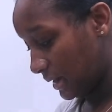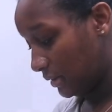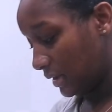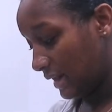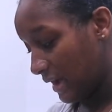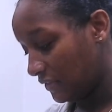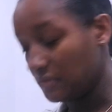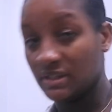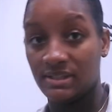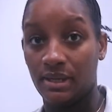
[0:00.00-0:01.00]
down on half
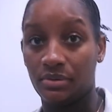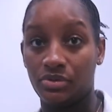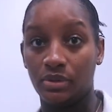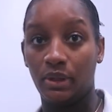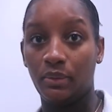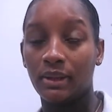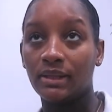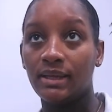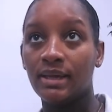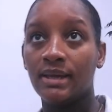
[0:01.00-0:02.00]
of this sandwich really
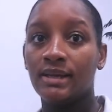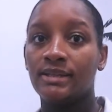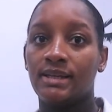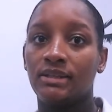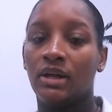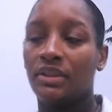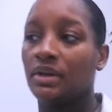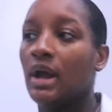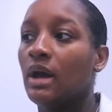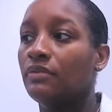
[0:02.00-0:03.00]
quickly, take the other
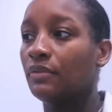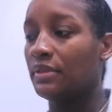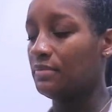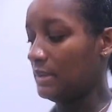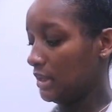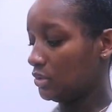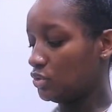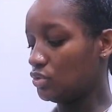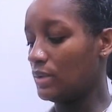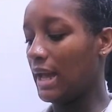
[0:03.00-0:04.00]
half with me
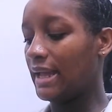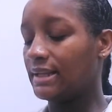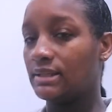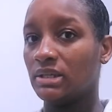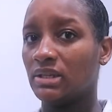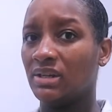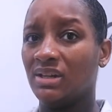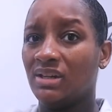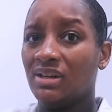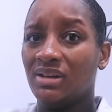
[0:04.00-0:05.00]
tonight
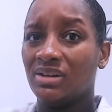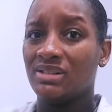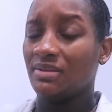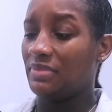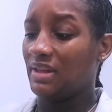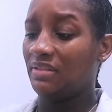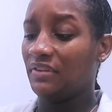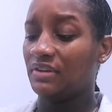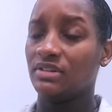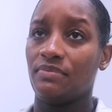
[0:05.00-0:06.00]
or something. I'll
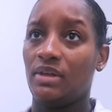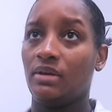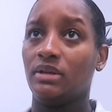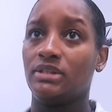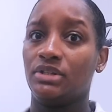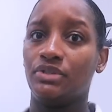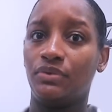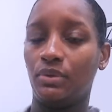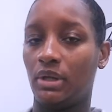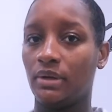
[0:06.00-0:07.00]
figure something out because there's
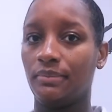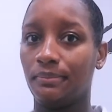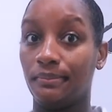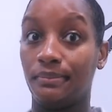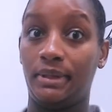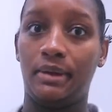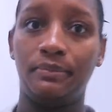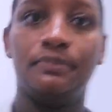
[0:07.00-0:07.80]
food there. But yeah.